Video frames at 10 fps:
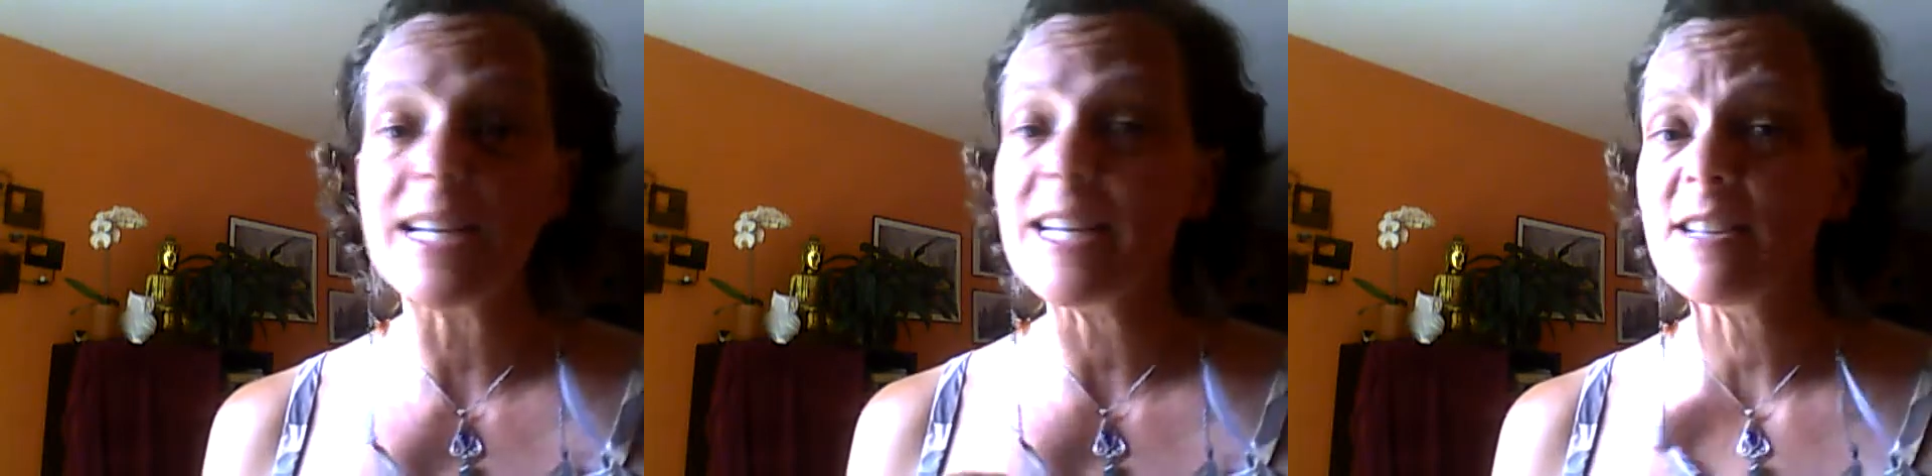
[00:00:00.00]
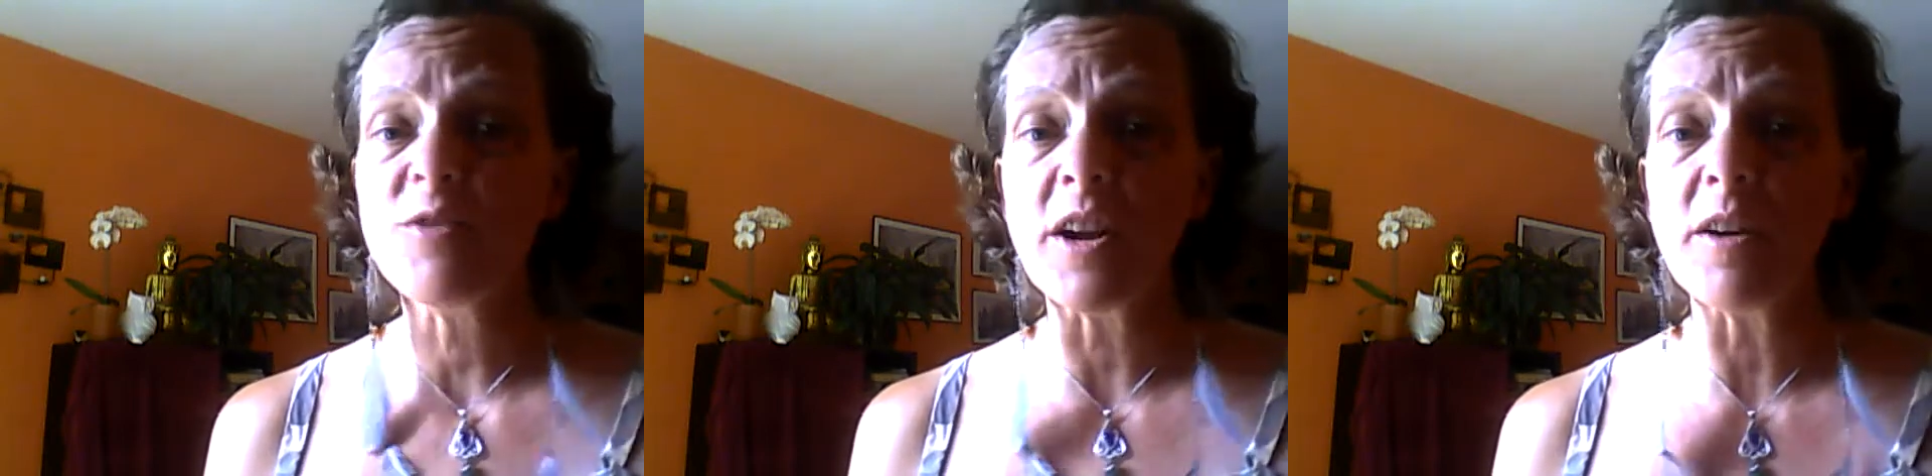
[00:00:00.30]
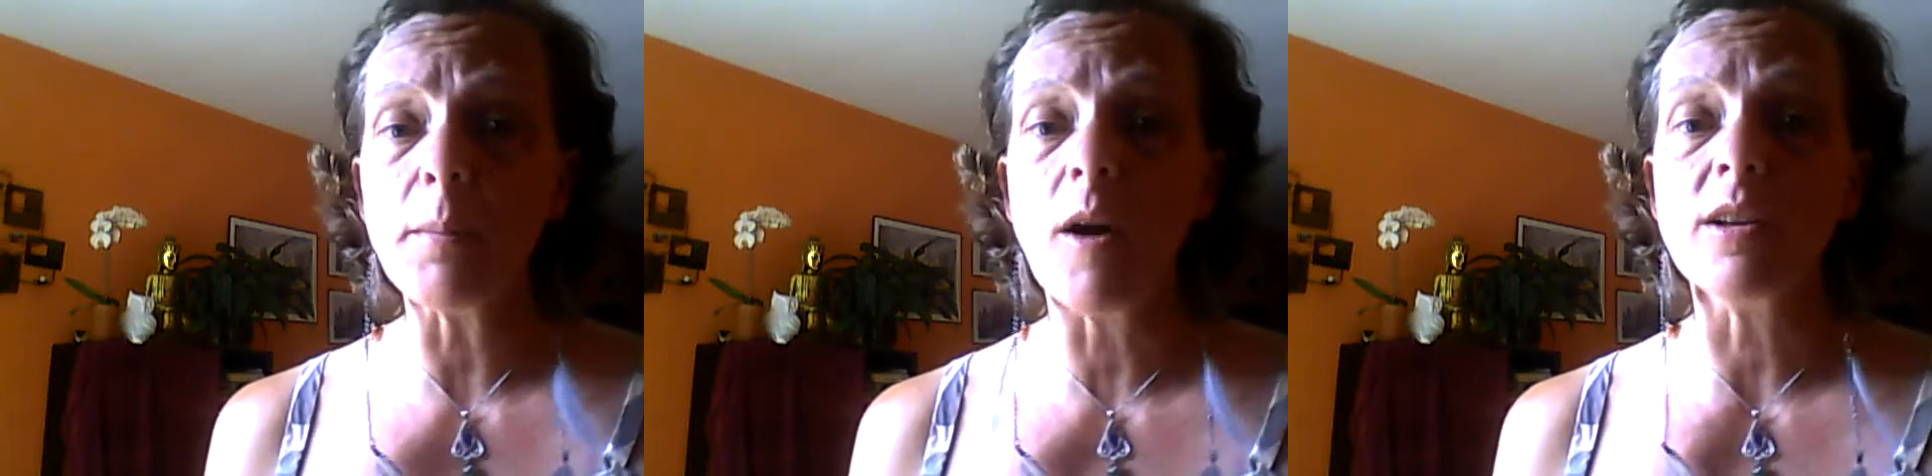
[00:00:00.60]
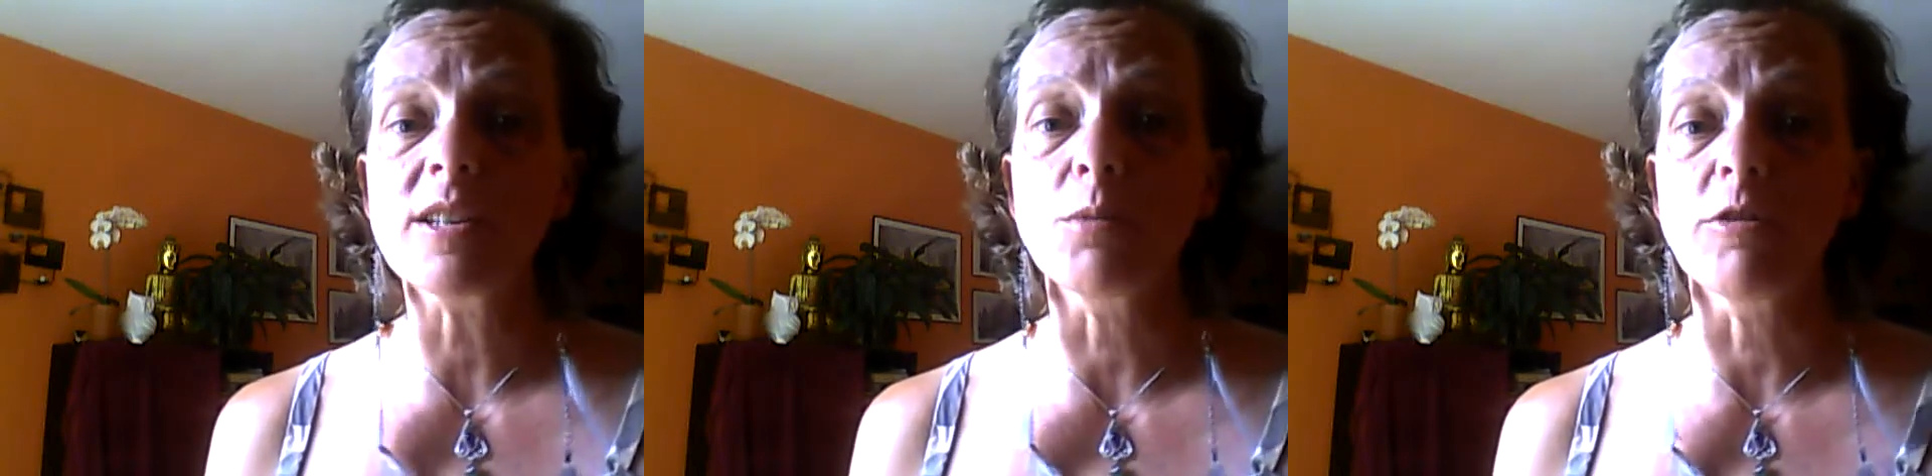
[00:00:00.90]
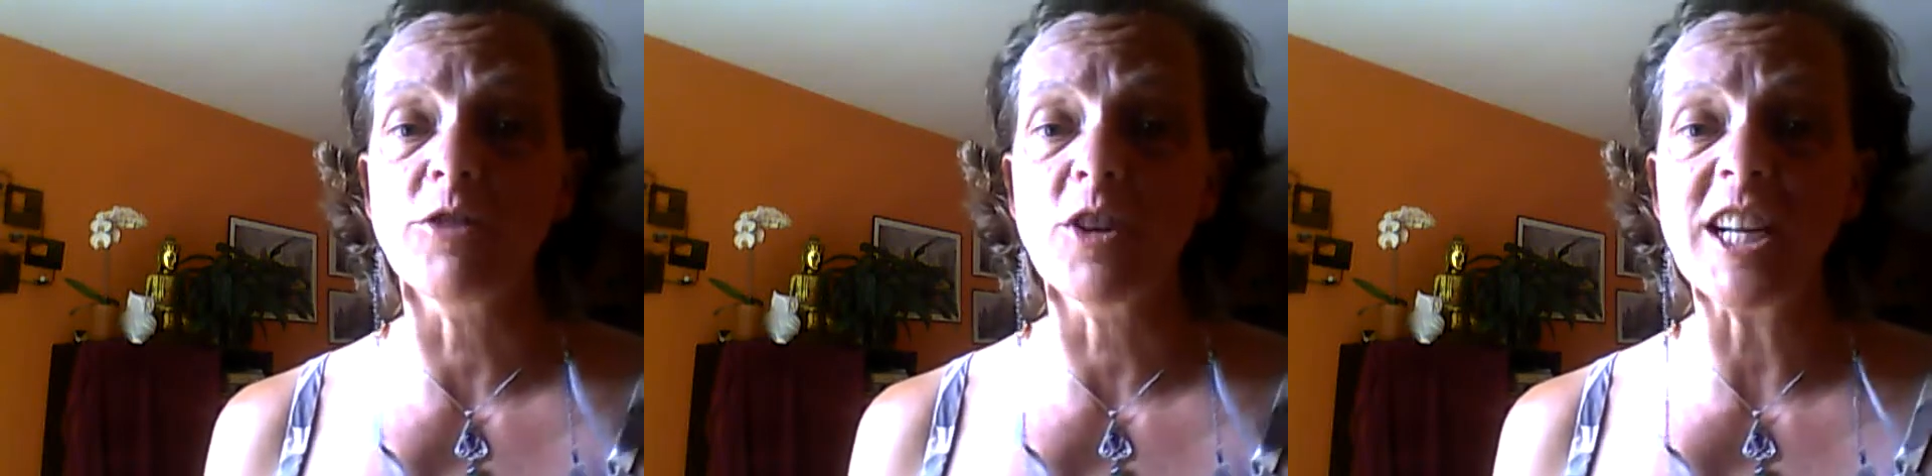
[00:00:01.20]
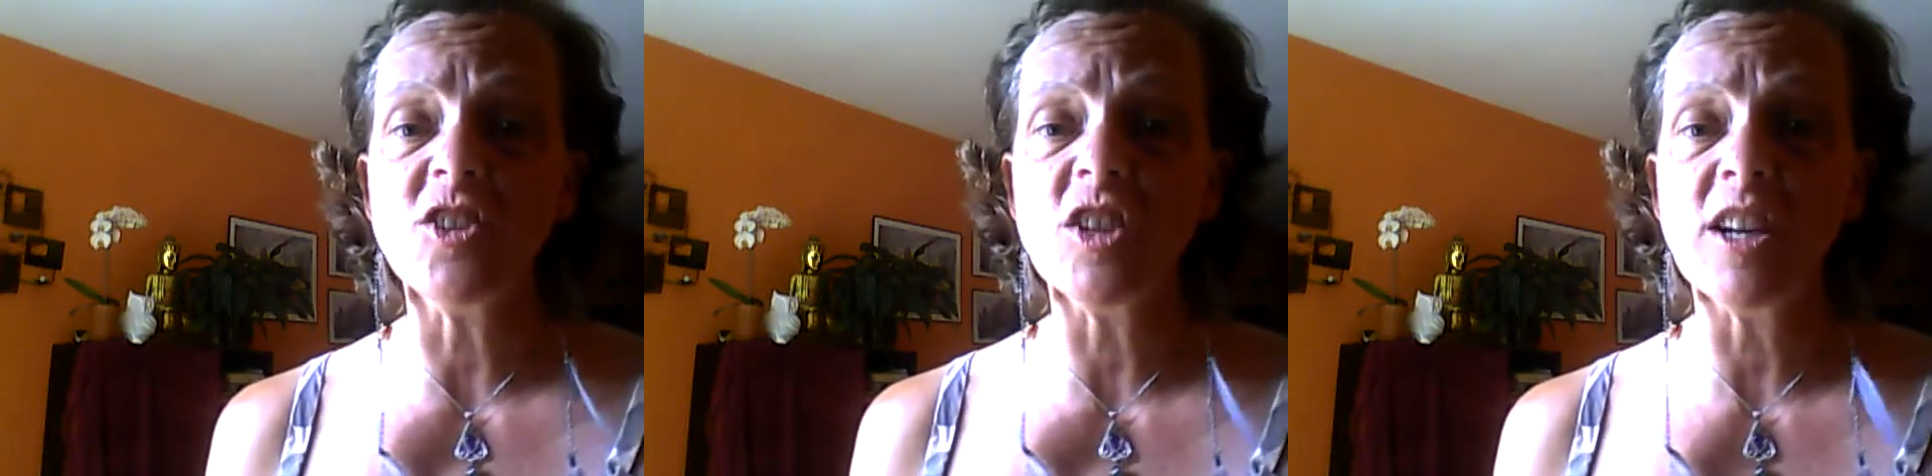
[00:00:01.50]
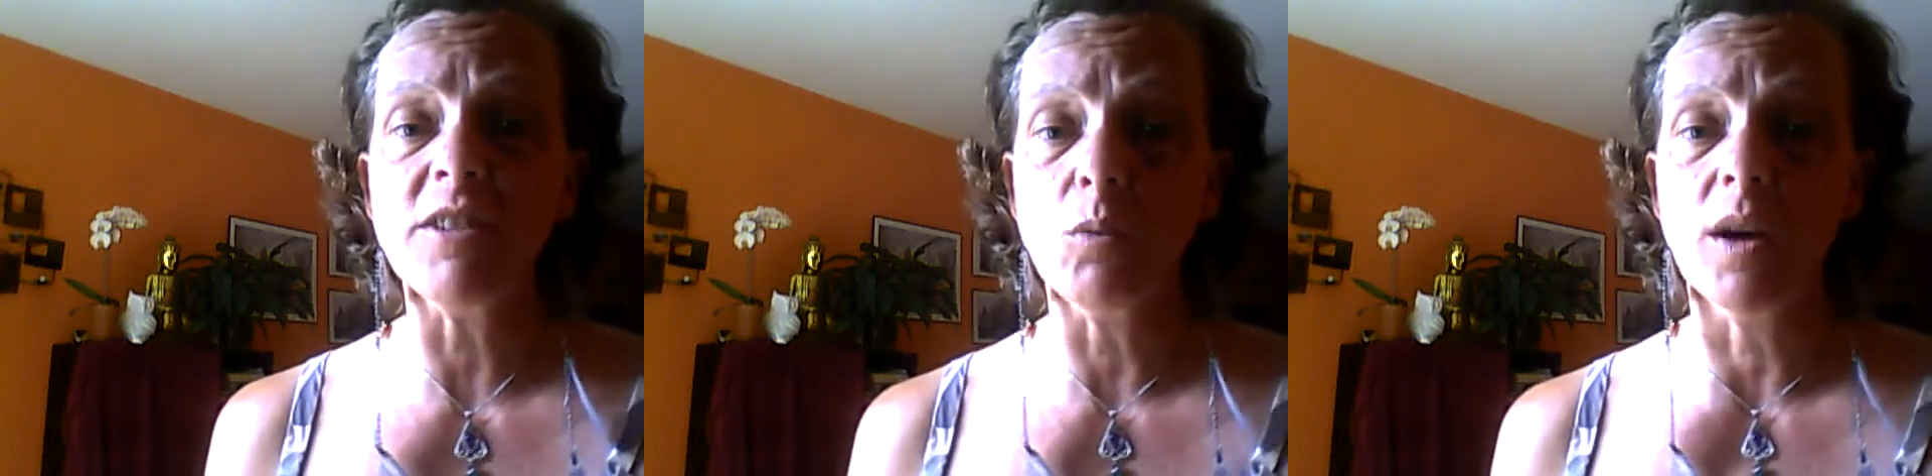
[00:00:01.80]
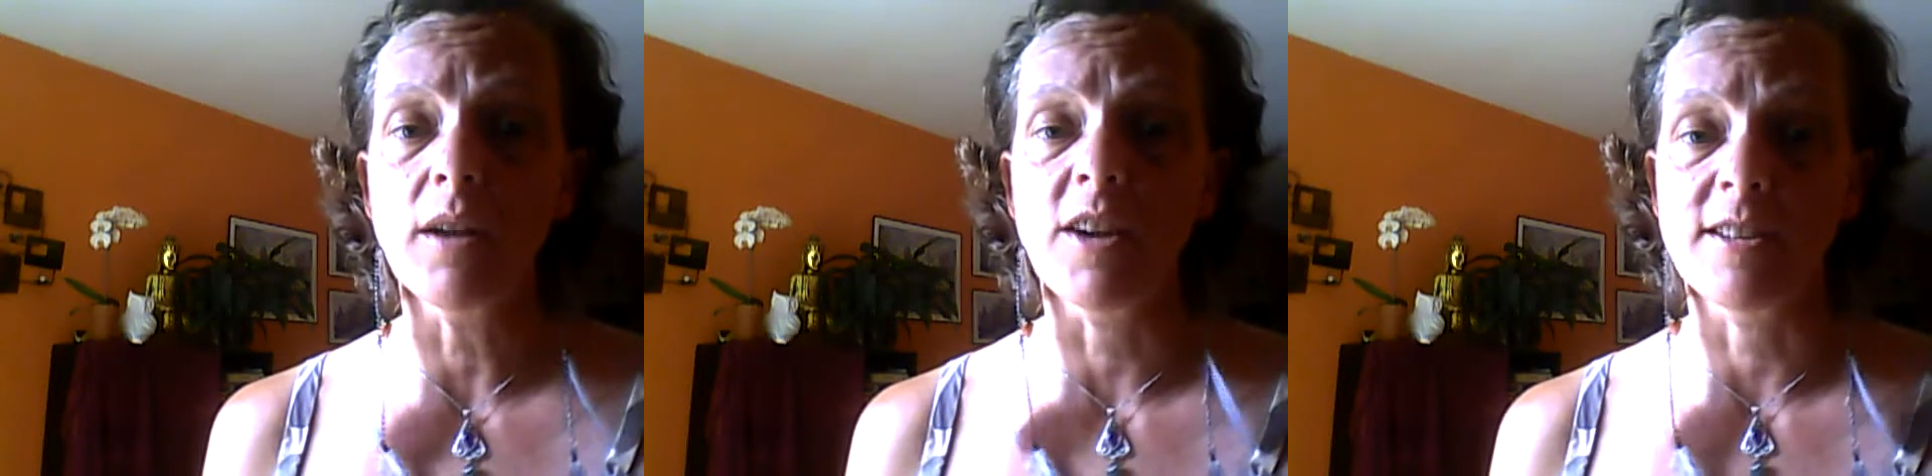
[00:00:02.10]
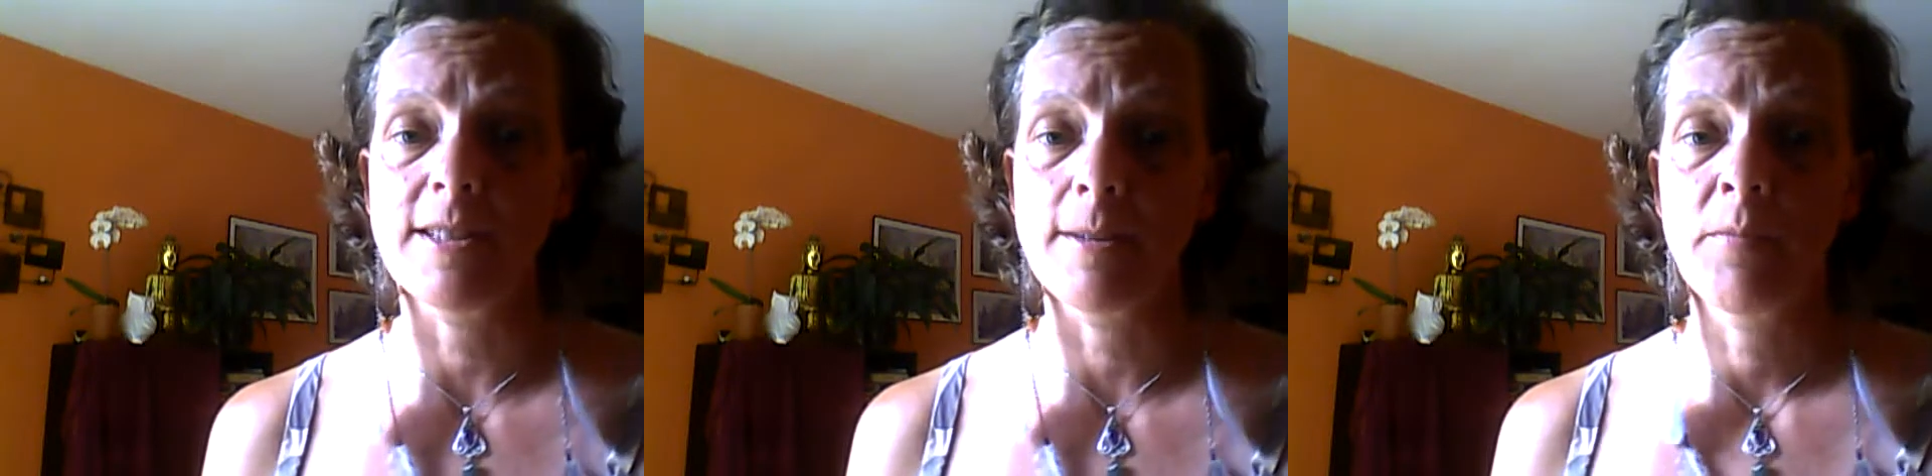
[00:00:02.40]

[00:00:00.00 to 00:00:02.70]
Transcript: it is very possible for each and every one of us.